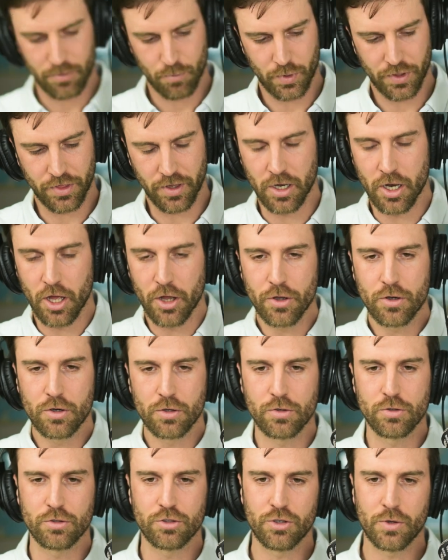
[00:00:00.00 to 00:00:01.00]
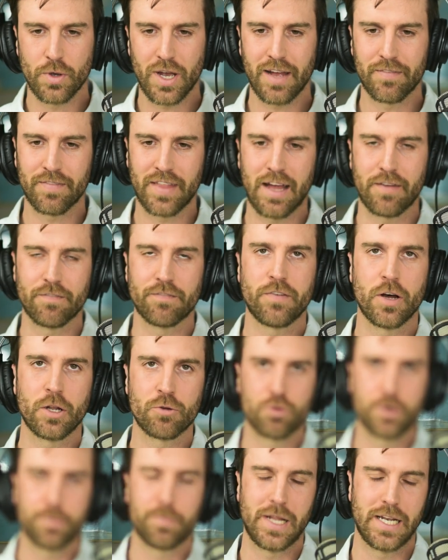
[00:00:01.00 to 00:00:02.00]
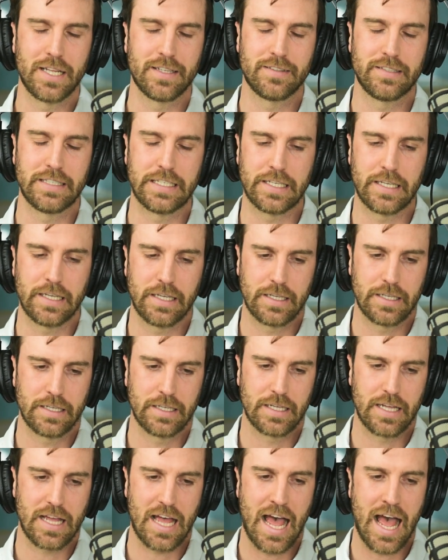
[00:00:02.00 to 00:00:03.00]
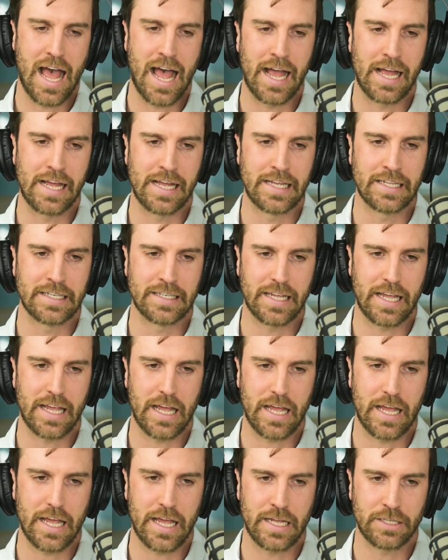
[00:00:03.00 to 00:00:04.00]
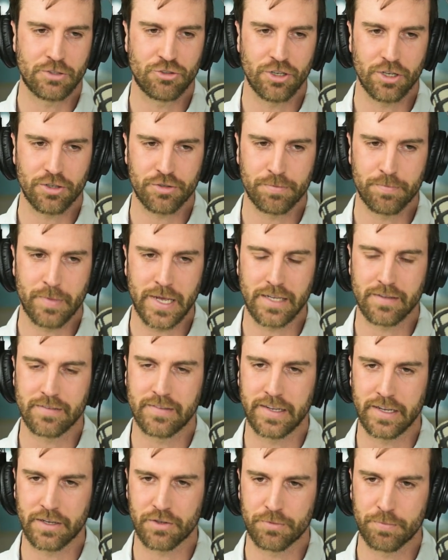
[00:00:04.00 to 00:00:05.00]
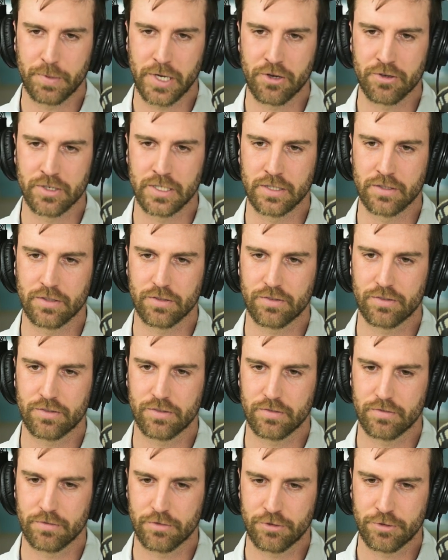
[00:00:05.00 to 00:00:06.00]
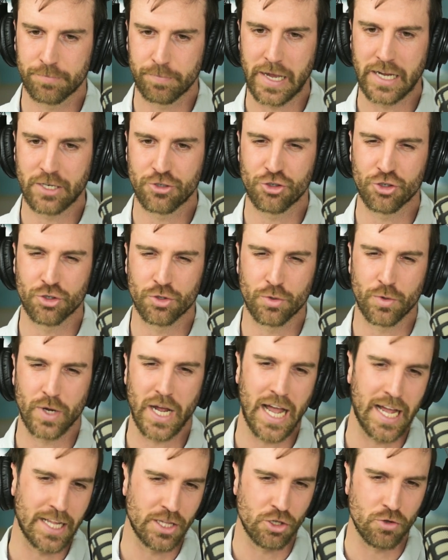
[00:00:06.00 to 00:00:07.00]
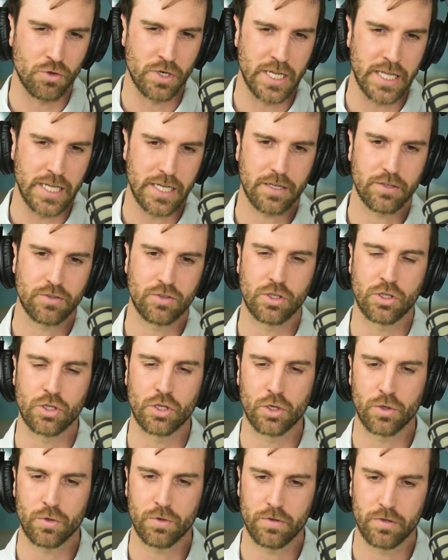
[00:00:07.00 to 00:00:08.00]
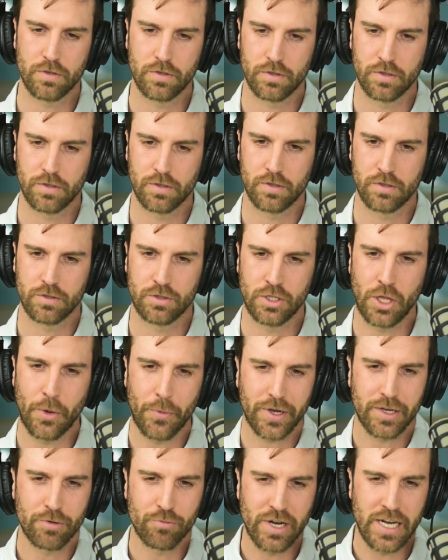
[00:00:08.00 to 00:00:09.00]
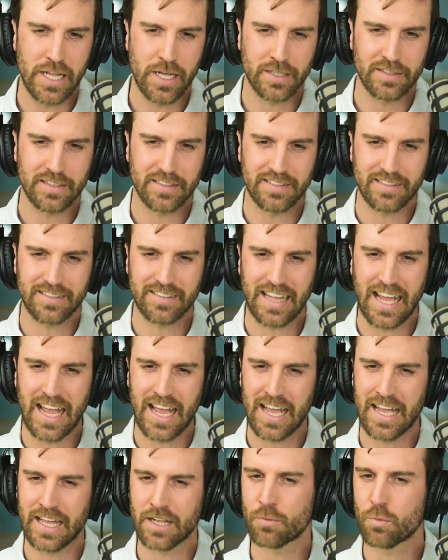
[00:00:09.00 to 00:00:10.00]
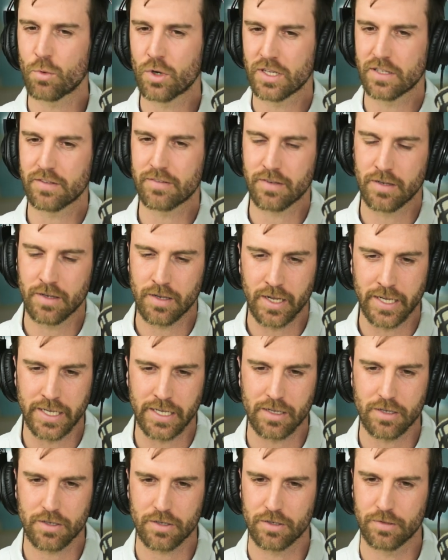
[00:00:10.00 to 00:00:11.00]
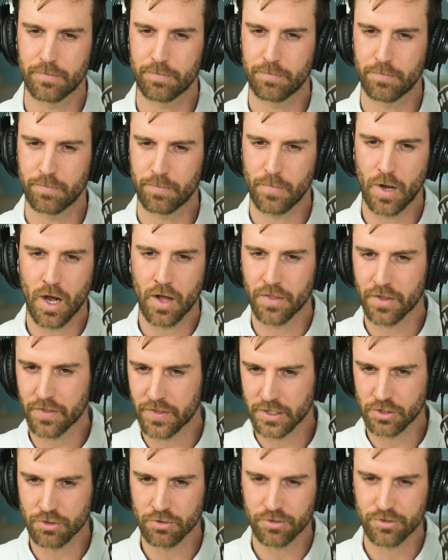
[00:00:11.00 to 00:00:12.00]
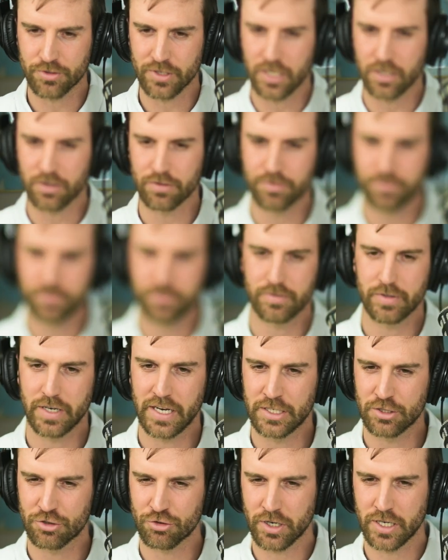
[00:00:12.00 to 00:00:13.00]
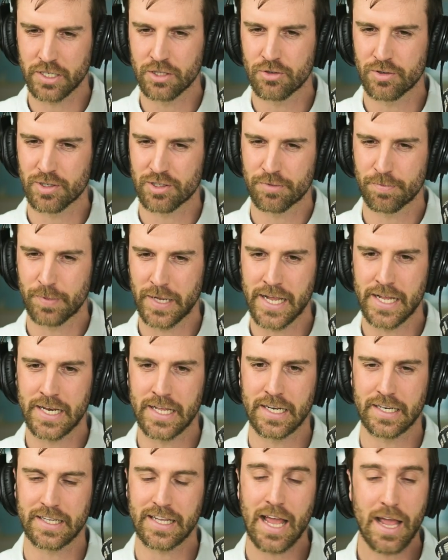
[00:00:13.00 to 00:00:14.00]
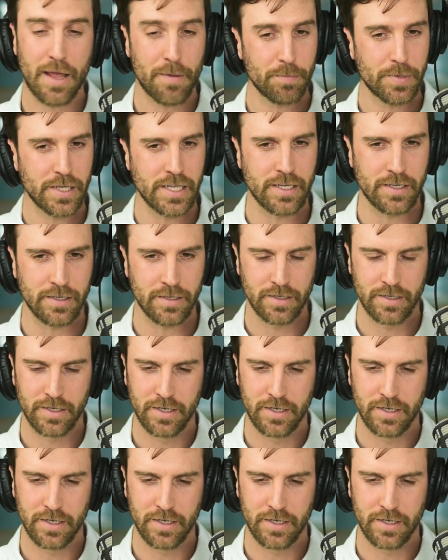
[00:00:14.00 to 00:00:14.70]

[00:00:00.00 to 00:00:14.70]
with the locals, you have that vulnerability and it just makes the experience special and unique to you. No one can really understand what it's like other than yourself. And trying to explain it can be